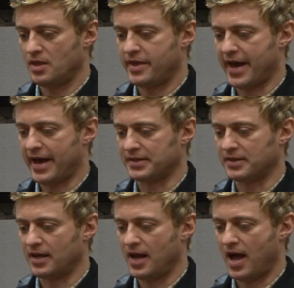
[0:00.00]
that
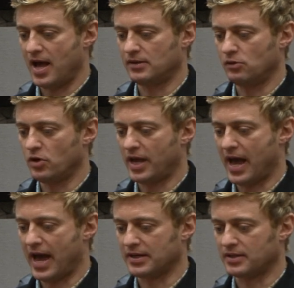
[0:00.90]
I look
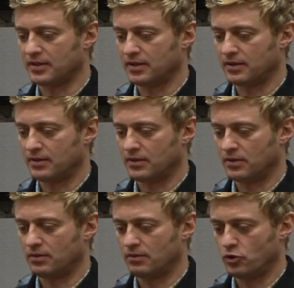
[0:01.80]
at
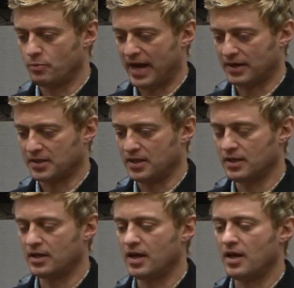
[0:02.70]

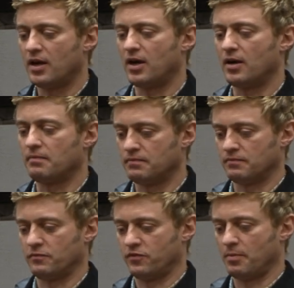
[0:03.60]
humanity um,
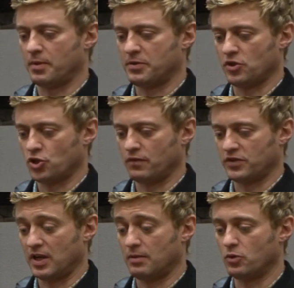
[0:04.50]
from the position of,
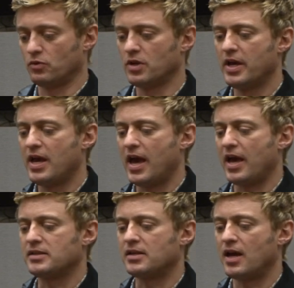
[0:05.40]
say, the moon,
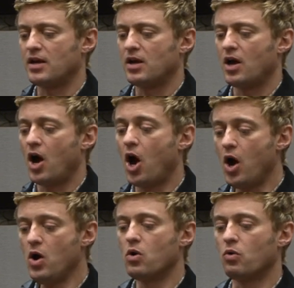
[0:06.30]
and say,
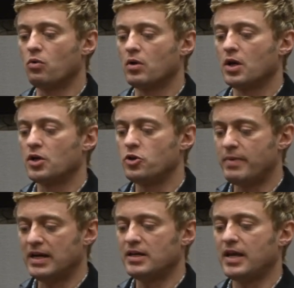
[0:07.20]
oh,
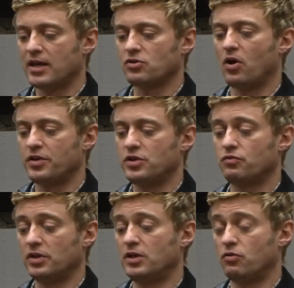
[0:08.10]
humanity has all these
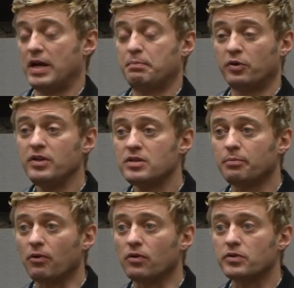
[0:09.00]
really great
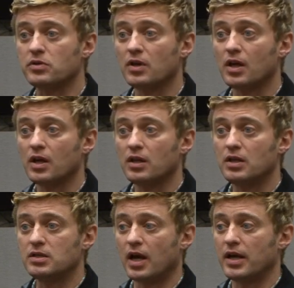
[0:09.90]
principles,
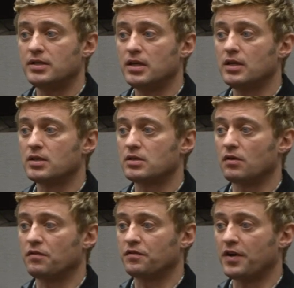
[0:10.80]
these ideas
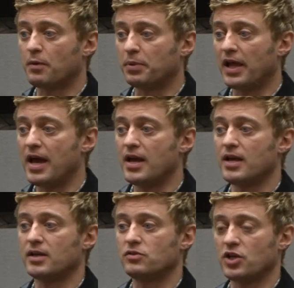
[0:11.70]
of fair play
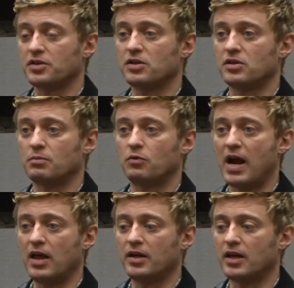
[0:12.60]
and justice and
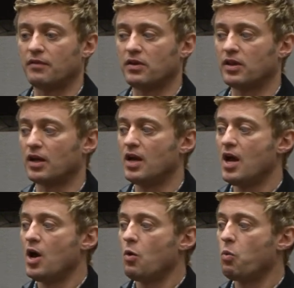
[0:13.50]
morality and everything.
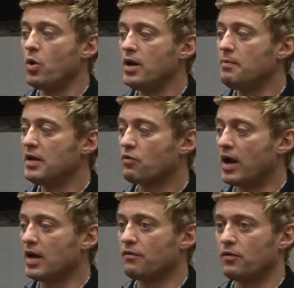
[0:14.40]
Wouldn't it be
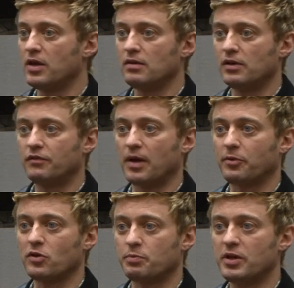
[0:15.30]
great if we lived up to
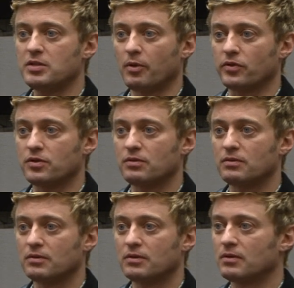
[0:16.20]
those principles?
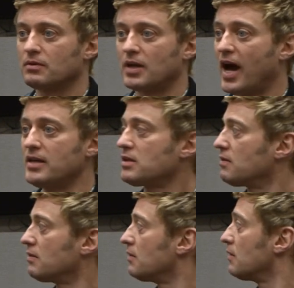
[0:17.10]
Guys,
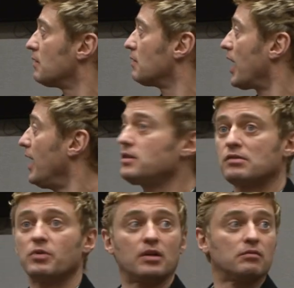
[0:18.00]
guys,
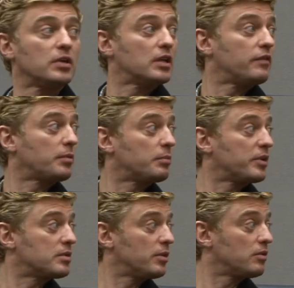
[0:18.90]
we're gonna, we're gonna live up to the
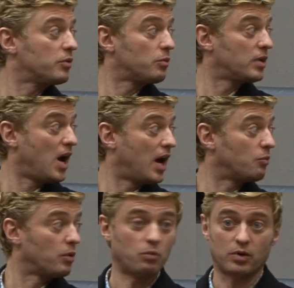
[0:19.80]
principle? We're, we're not,
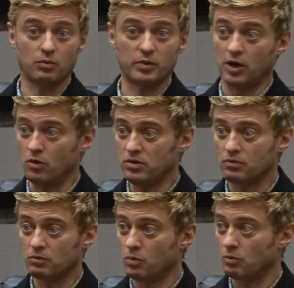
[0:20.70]
we're, we're, we don't?
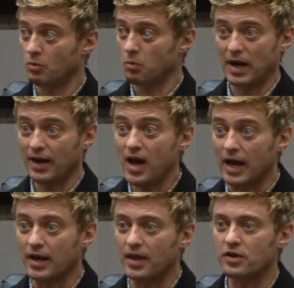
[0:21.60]
Well, why
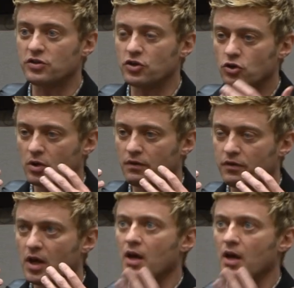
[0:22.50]
not? And there's this sort of